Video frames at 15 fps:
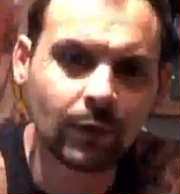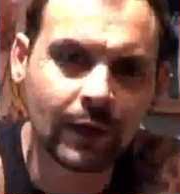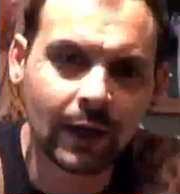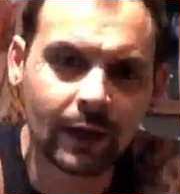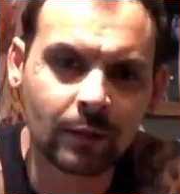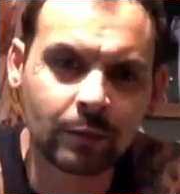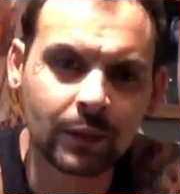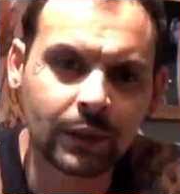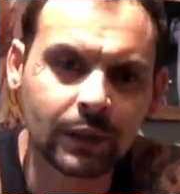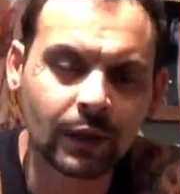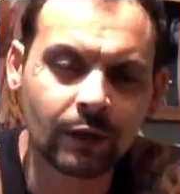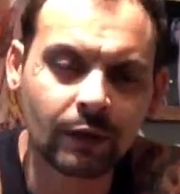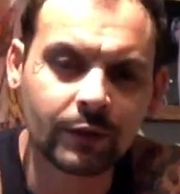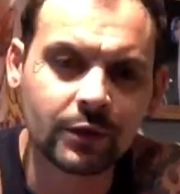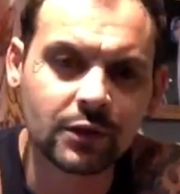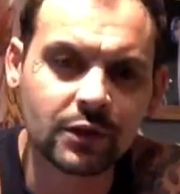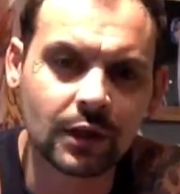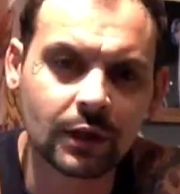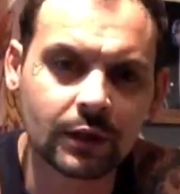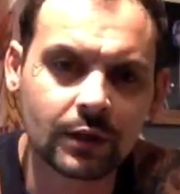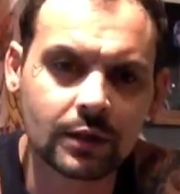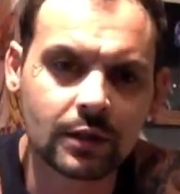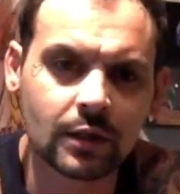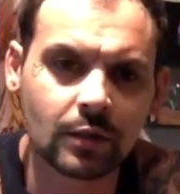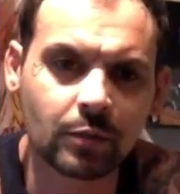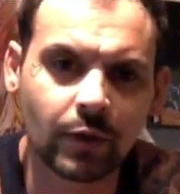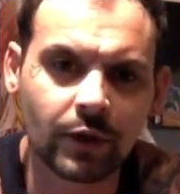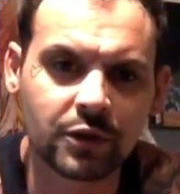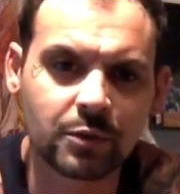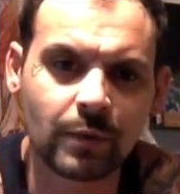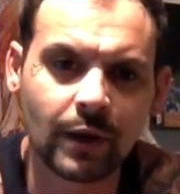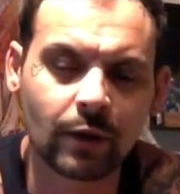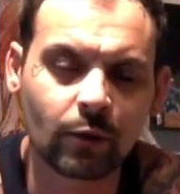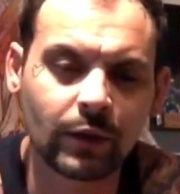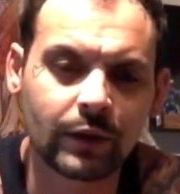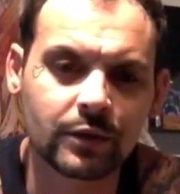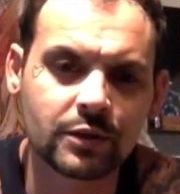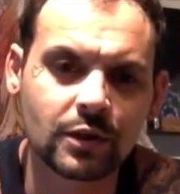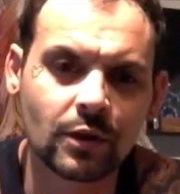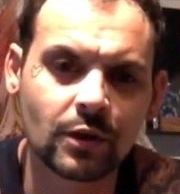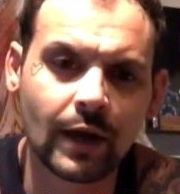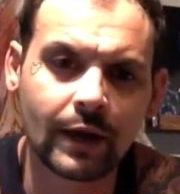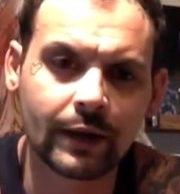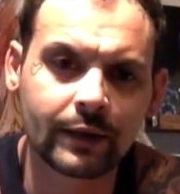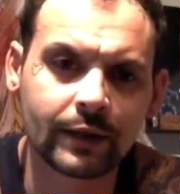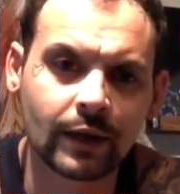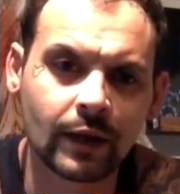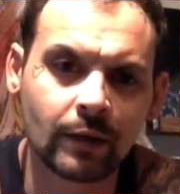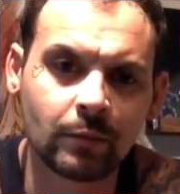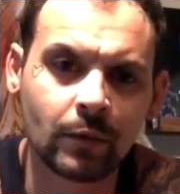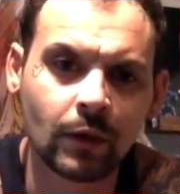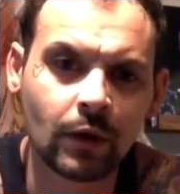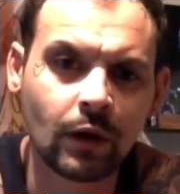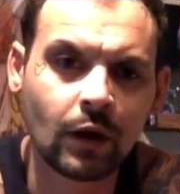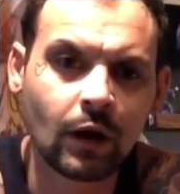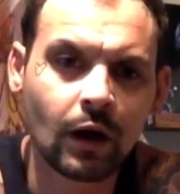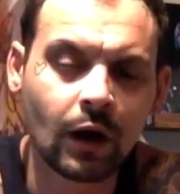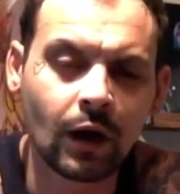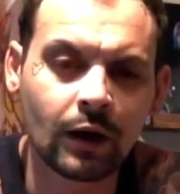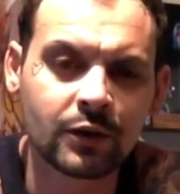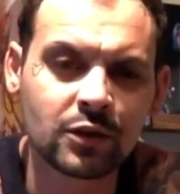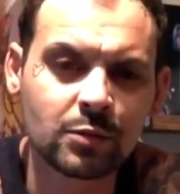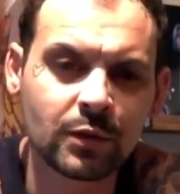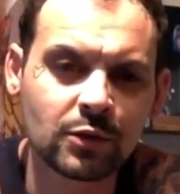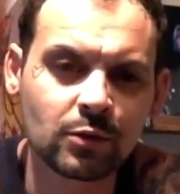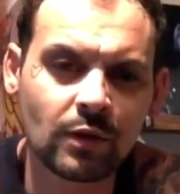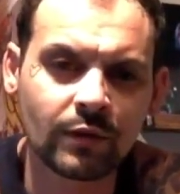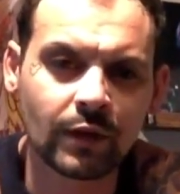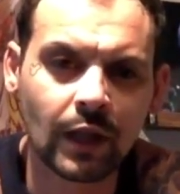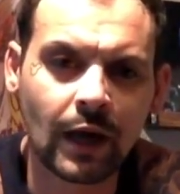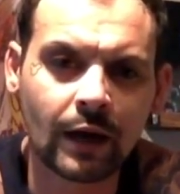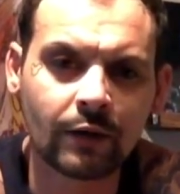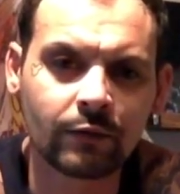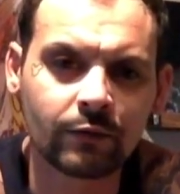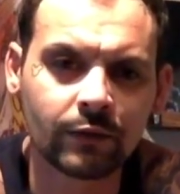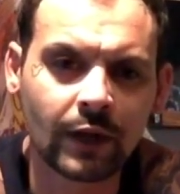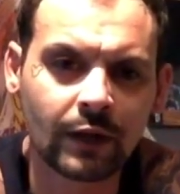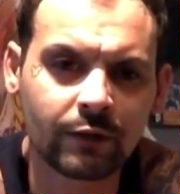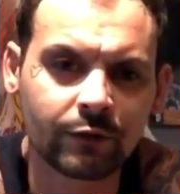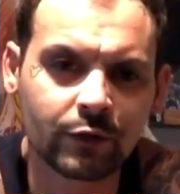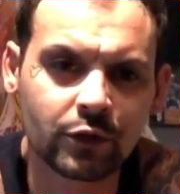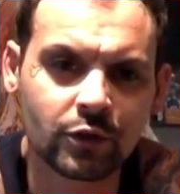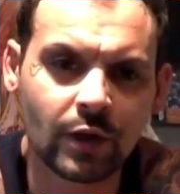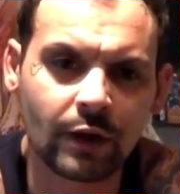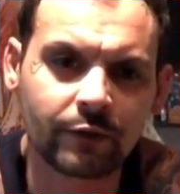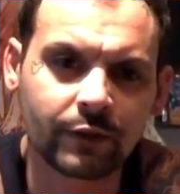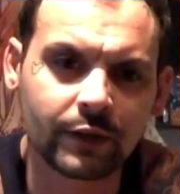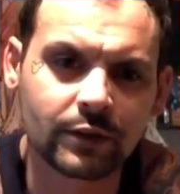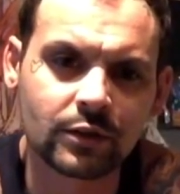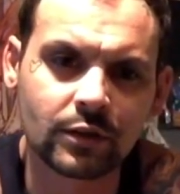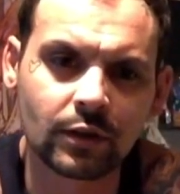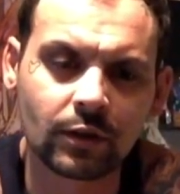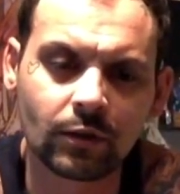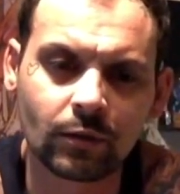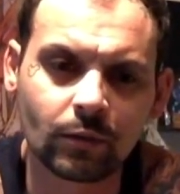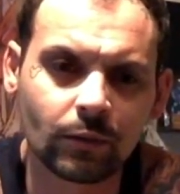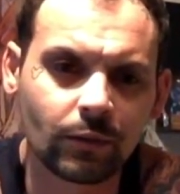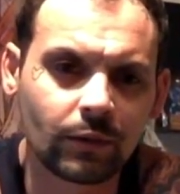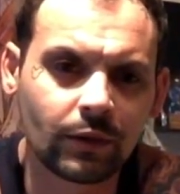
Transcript: We kind of beat Governor DeSantis to the punch about a week or so ahead of time. Uh, just because we have a lot of lot of foot traffic, so